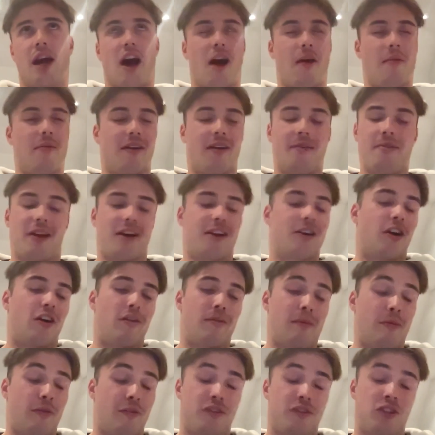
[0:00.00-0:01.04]
I mean, I can't
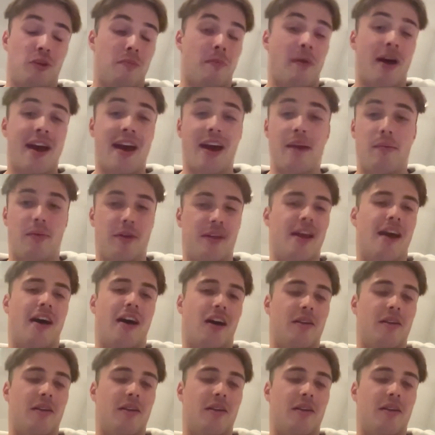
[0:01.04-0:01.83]
remember off the top of my head, but yeah,